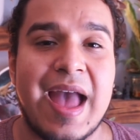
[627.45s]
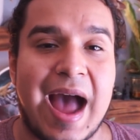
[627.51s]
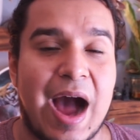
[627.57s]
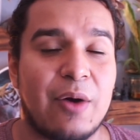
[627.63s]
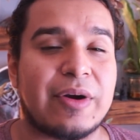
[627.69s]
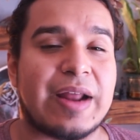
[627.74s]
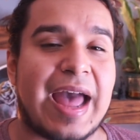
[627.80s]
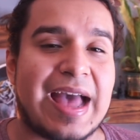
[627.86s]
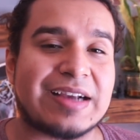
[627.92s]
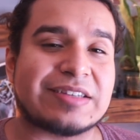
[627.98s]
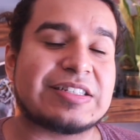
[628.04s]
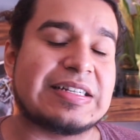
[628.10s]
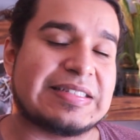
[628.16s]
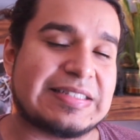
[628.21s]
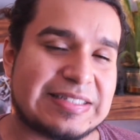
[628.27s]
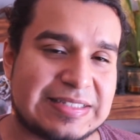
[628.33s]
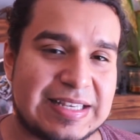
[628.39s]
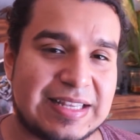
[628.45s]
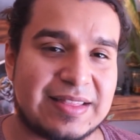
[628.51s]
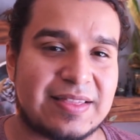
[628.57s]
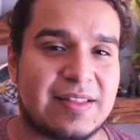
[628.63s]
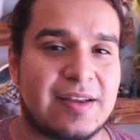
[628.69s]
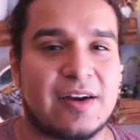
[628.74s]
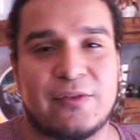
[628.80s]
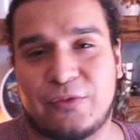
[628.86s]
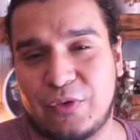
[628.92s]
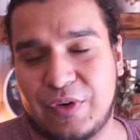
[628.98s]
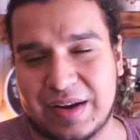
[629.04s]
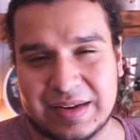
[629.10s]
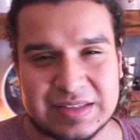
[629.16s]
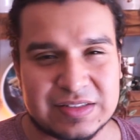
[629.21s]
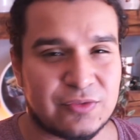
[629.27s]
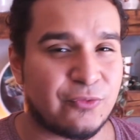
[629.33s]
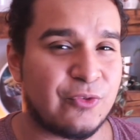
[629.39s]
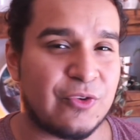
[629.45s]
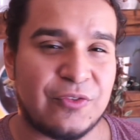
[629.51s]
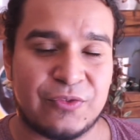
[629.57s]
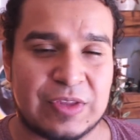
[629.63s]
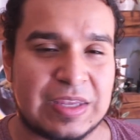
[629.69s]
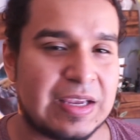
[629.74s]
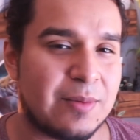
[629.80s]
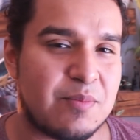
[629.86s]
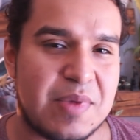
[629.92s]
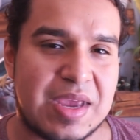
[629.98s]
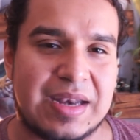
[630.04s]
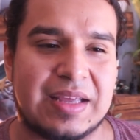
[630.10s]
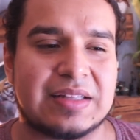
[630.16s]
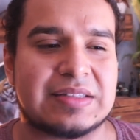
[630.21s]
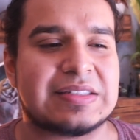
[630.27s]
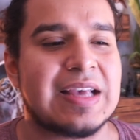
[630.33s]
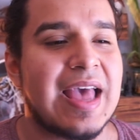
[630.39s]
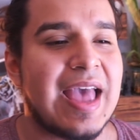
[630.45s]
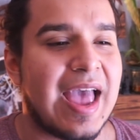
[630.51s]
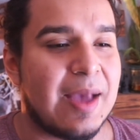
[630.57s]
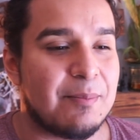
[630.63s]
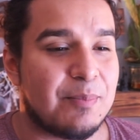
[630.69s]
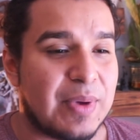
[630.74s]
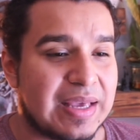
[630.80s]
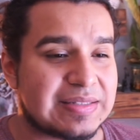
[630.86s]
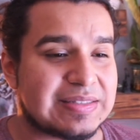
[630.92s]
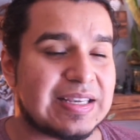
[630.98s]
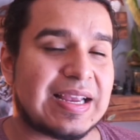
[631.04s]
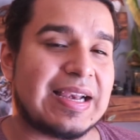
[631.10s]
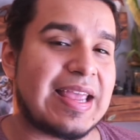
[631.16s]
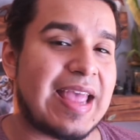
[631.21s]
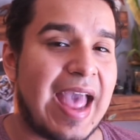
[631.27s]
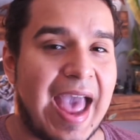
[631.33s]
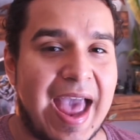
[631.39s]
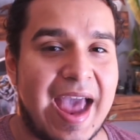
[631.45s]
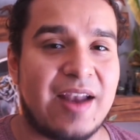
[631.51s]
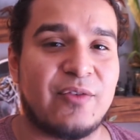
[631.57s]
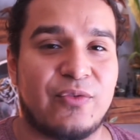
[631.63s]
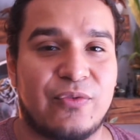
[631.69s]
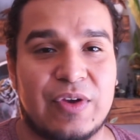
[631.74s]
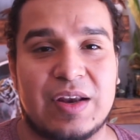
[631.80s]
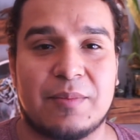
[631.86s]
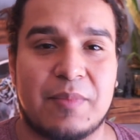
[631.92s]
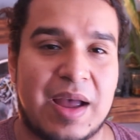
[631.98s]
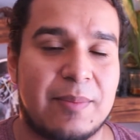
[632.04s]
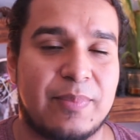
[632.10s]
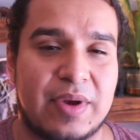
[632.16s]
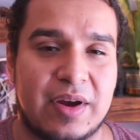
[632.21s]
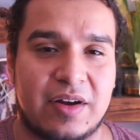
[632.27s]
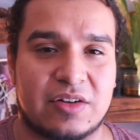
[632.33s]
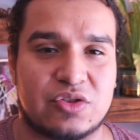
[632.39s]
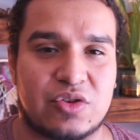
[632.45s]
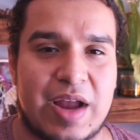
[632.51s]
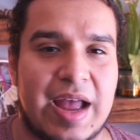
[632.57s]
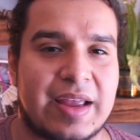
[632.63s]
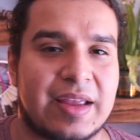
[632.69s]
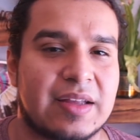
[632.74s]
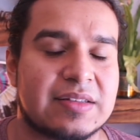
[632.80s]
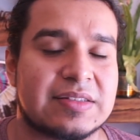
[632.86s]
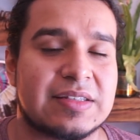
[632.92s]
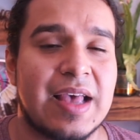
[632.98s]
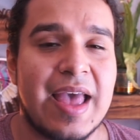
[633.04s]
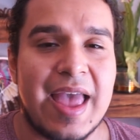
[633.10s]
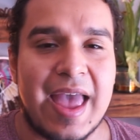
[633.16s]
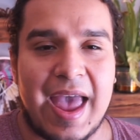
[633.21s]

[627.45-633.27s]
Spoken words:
I would actually sit there for at least 15 minutes and basically hand feed my bearded dragons